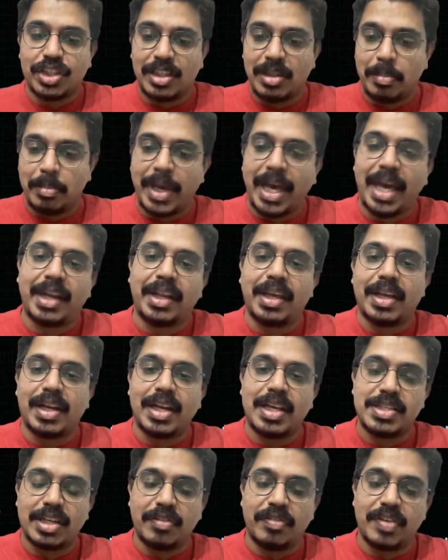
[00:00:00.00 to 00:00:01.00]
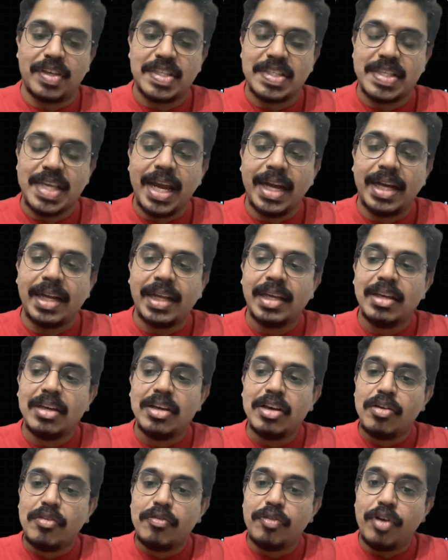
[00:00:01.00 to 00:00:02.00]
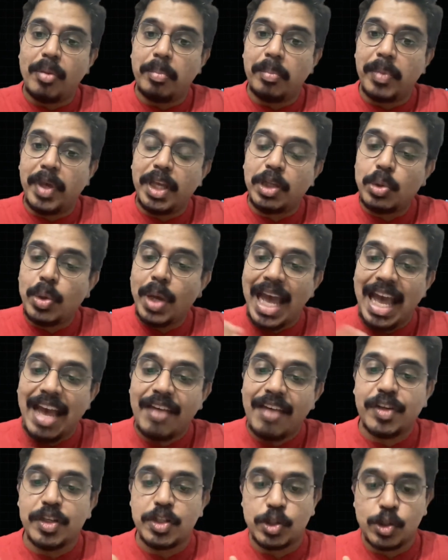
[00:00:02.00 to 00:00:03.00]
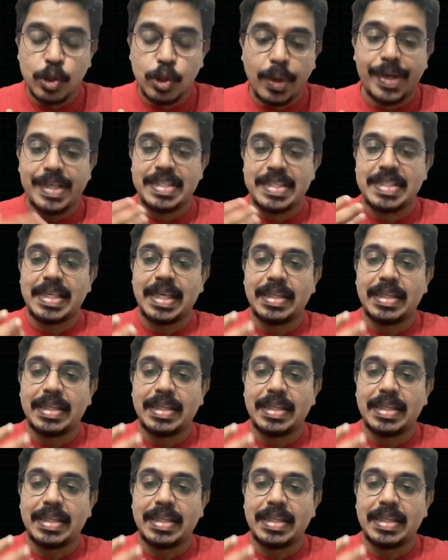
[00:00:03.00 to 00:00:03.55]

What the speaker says: the barrier, as Ravi said, for me to have a choice.